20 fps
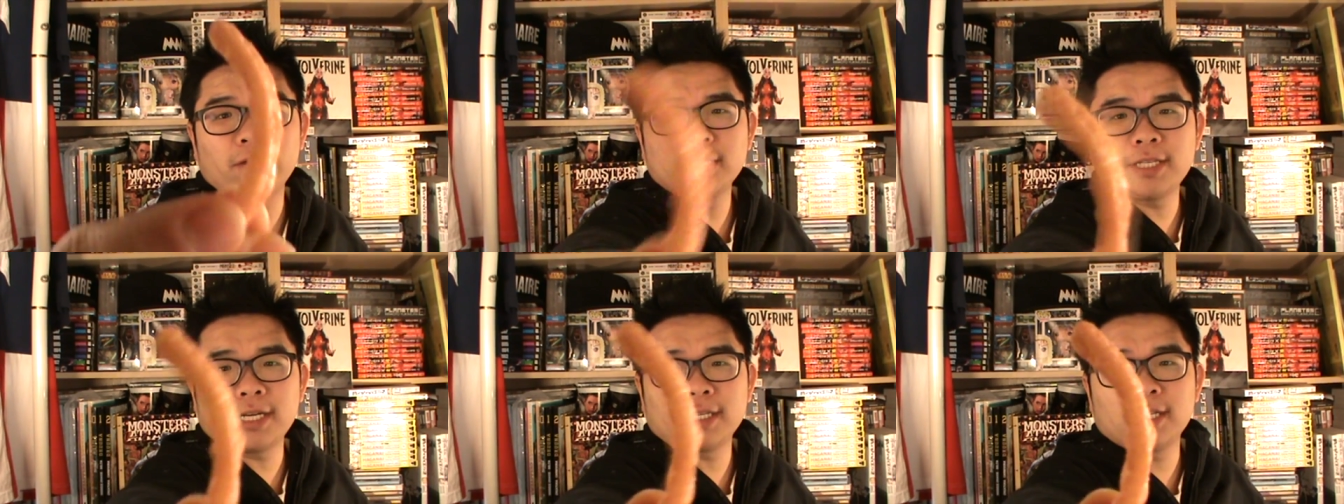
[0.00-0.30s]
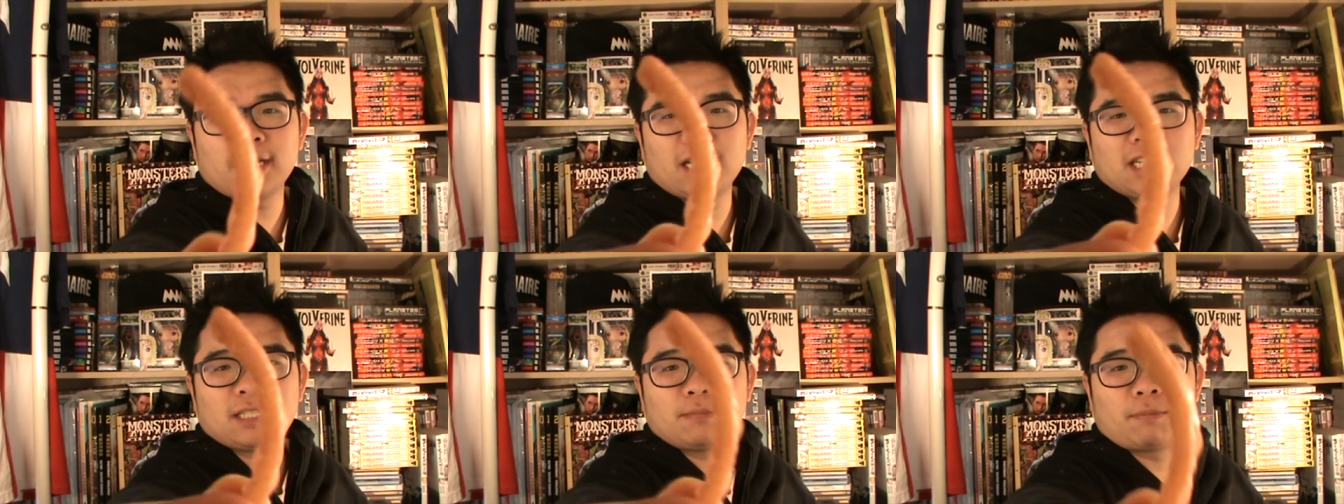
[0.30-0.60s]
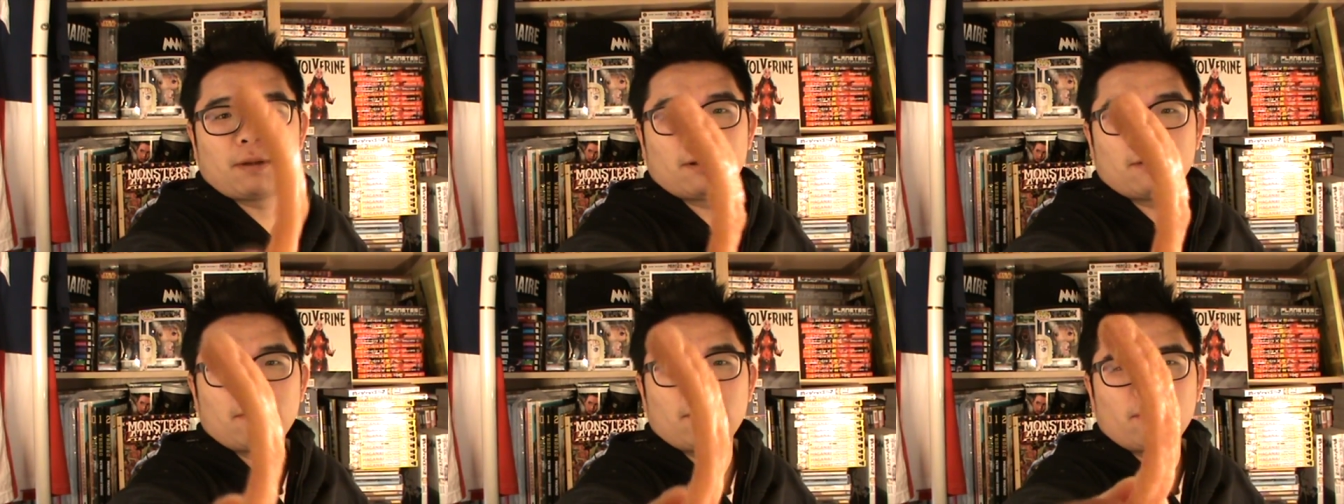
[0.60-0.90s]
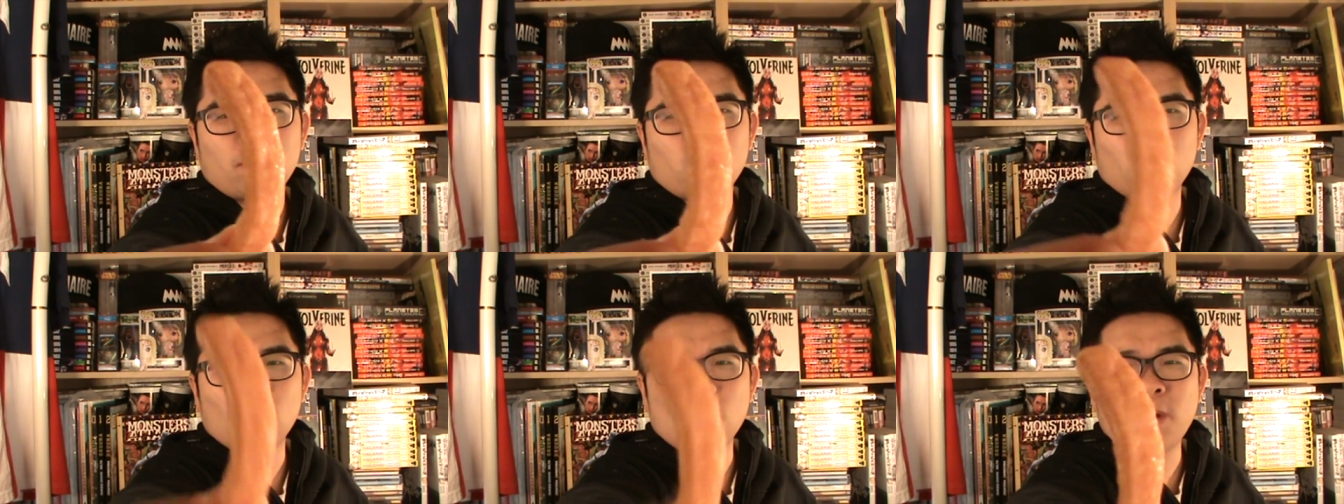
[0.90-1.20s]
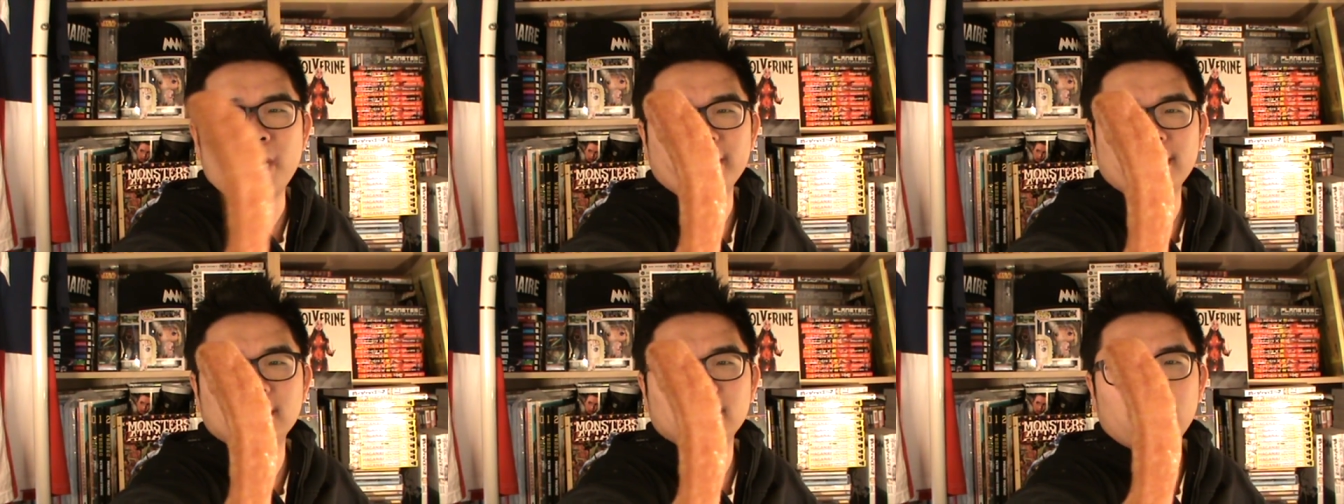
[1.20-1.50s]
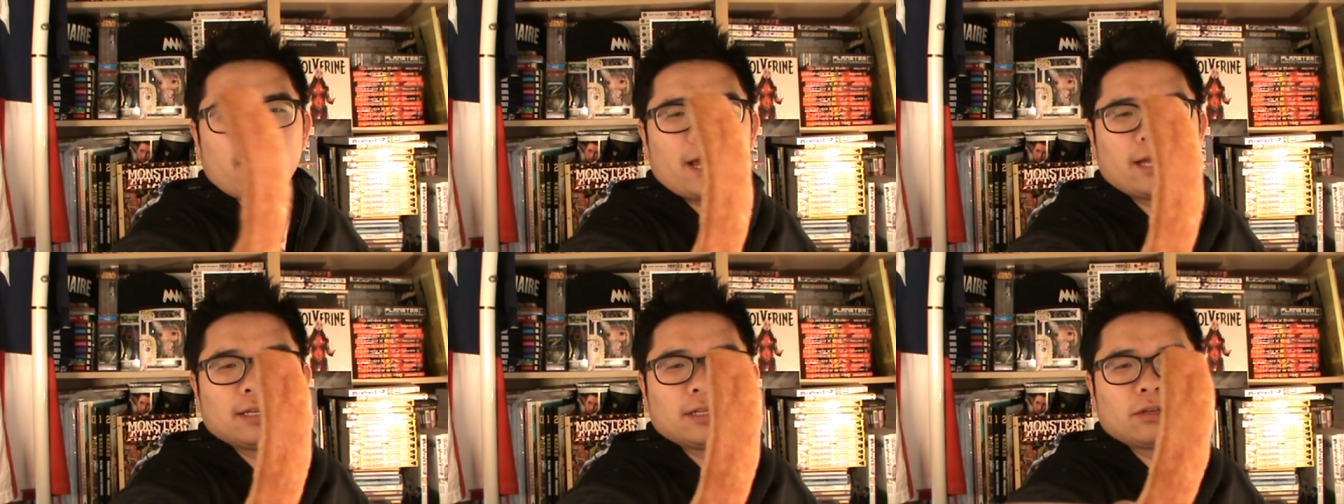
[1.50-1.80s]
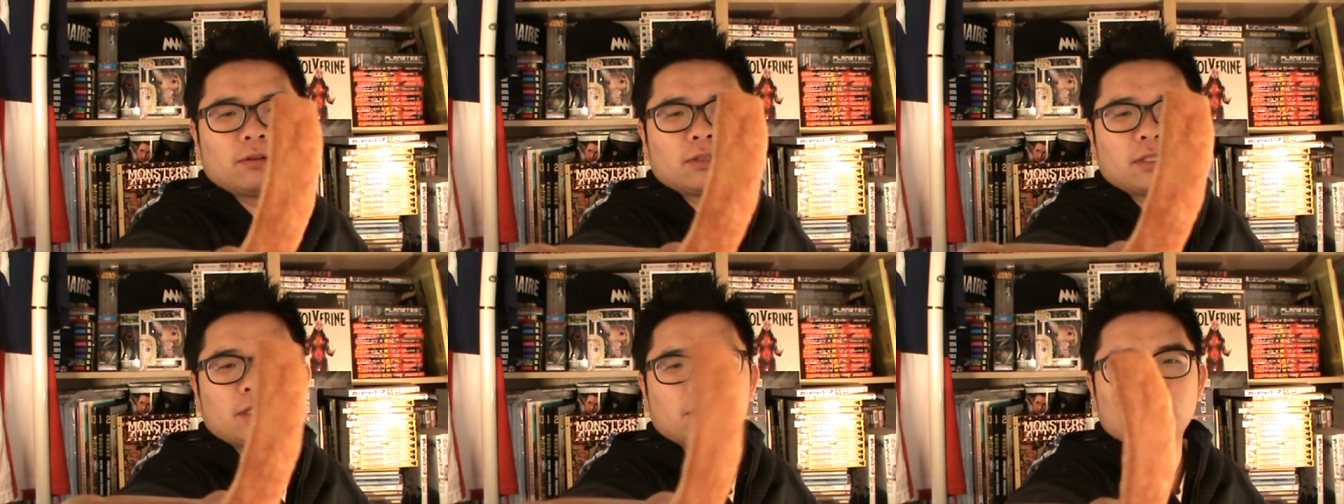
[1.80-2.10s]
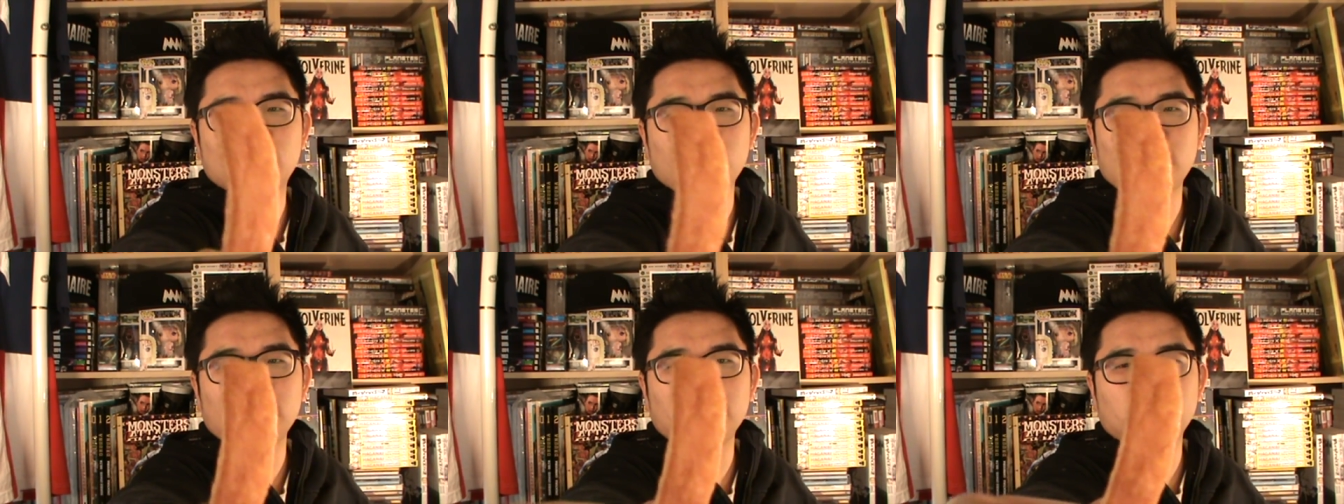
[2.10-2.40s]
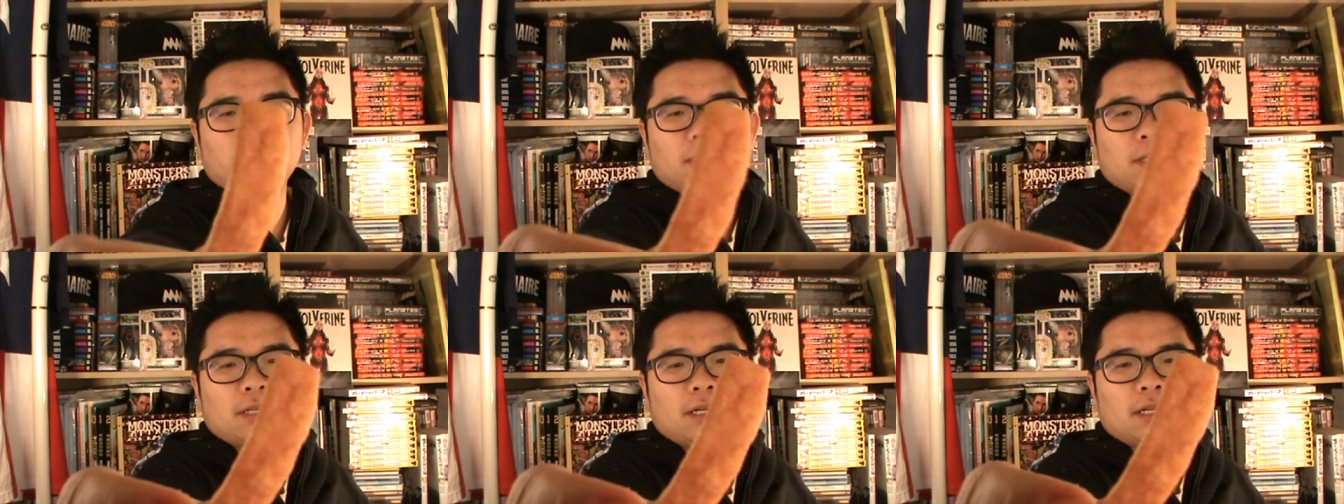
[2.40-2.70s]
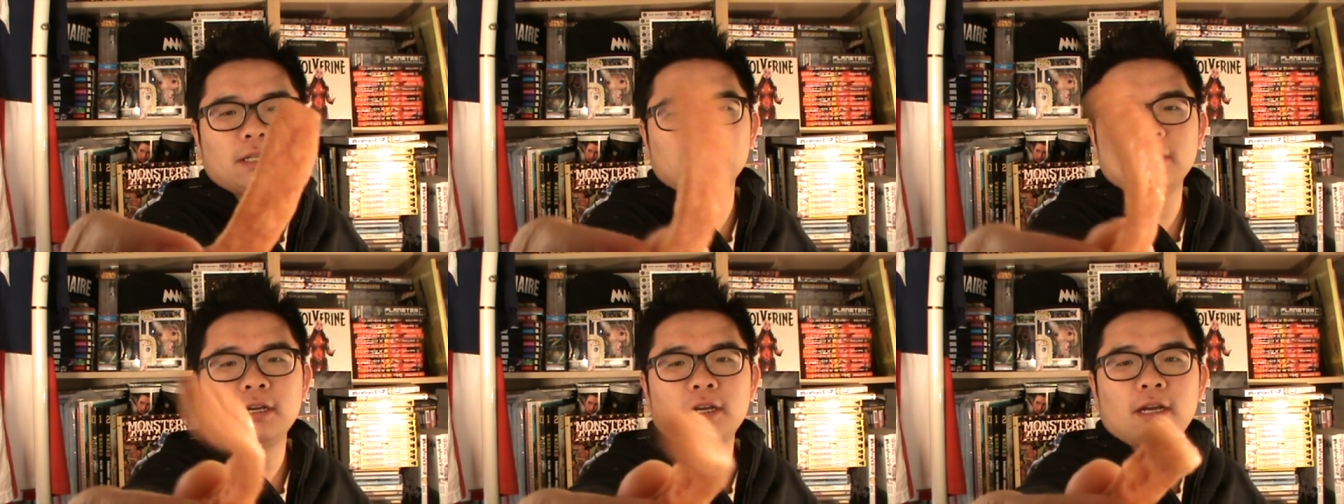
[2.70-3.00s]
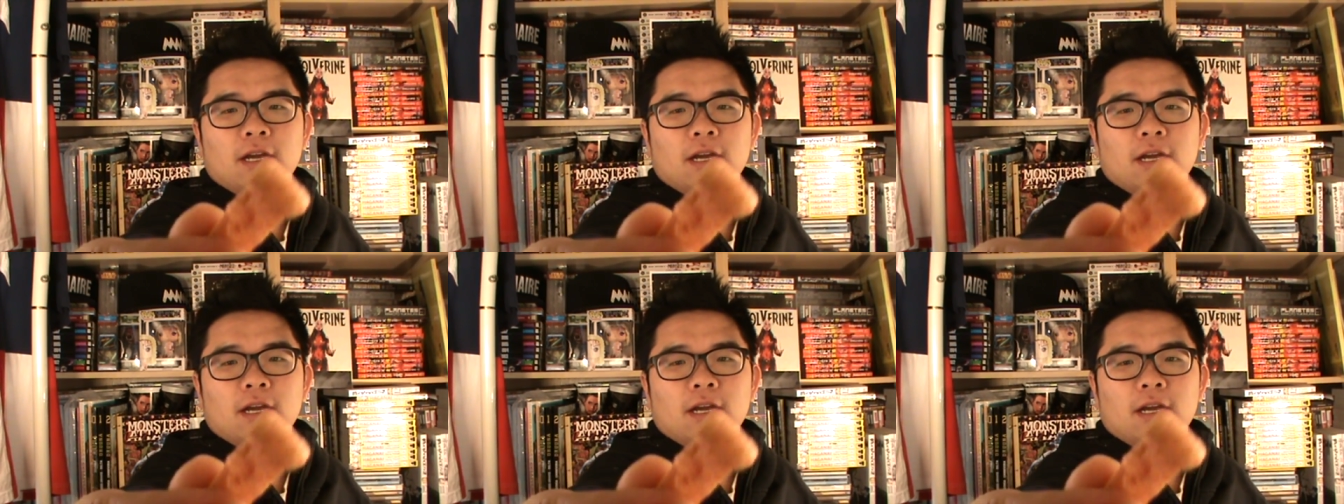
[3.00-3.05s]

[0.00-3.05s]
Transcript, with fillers: it's like this, but white and there's stripes in it.